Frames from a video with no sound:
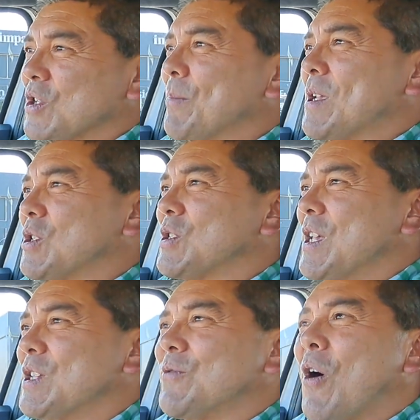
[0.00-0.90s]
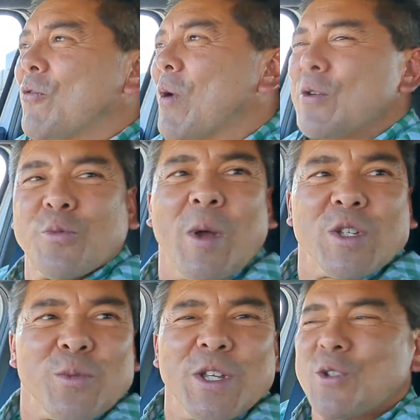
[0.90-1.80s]
so imagine the CX-5
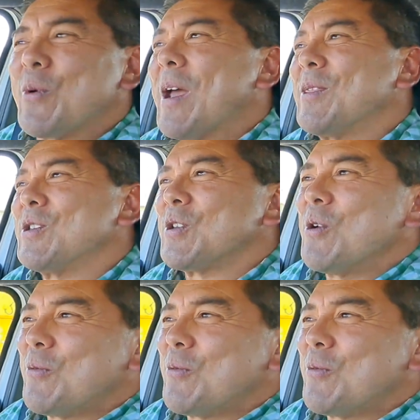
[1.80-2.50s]
runs rings around this